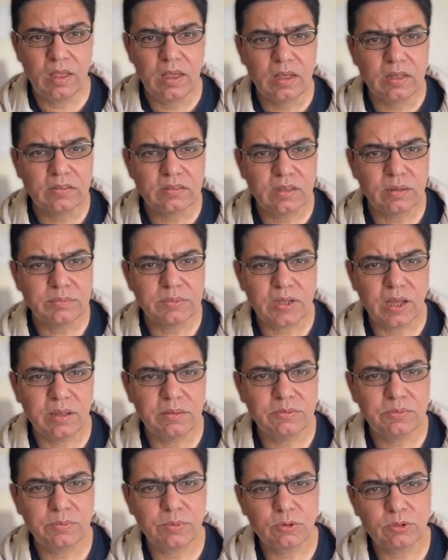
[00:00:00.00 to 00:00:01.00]

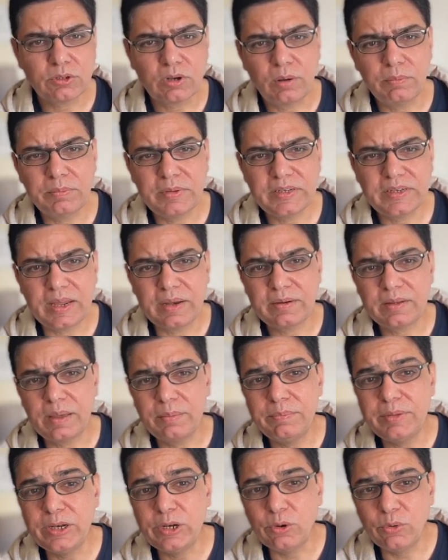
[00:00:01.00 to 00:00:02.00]
Sometimes prothrombin 10 can
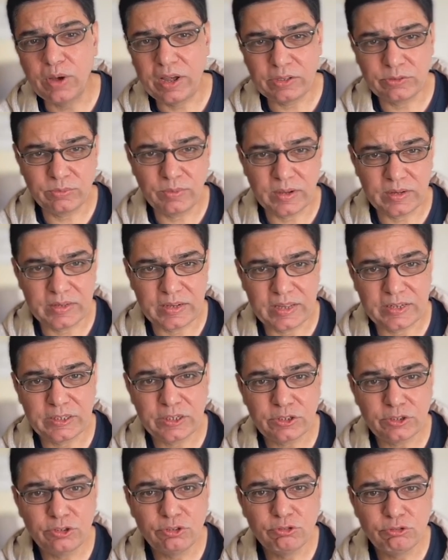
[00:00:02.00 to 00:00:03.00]
be low as well, and
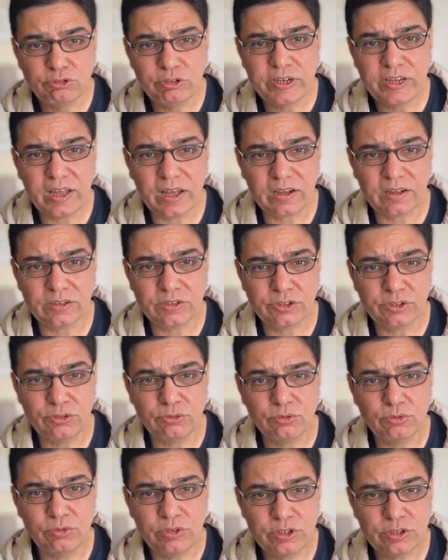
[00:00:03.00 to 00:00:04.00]
it usually occurs due
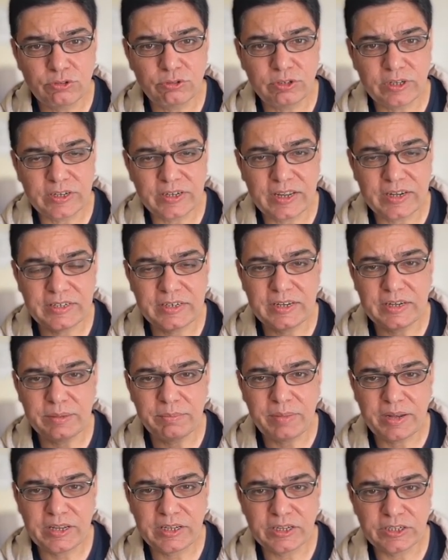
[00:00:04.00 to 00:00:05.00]
to estrogen containing
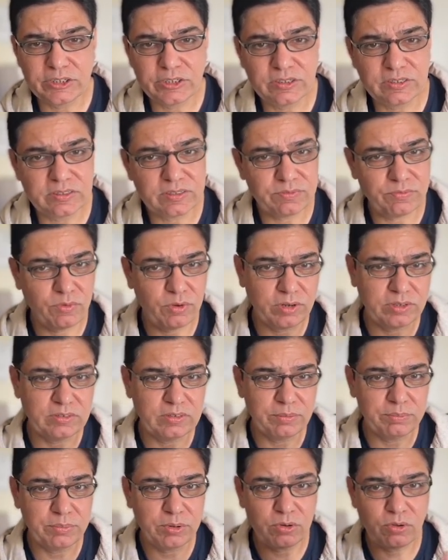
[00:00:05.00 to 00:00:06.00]
medications, for
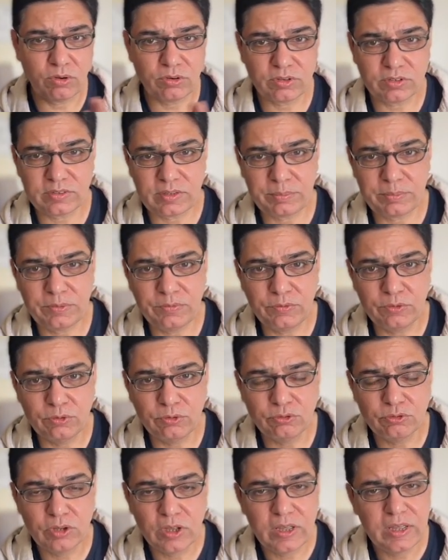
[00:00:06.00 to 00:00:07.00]
example, contraceptive
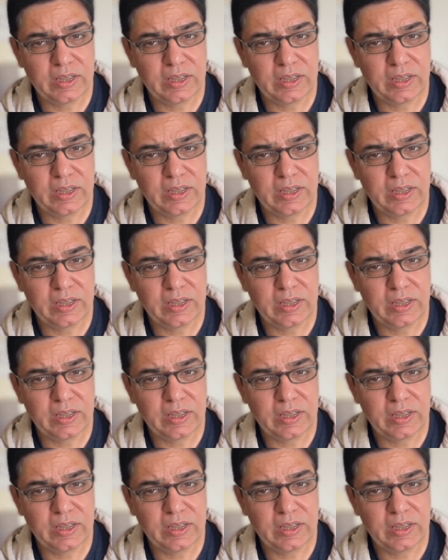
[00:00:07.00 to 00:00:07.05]
use.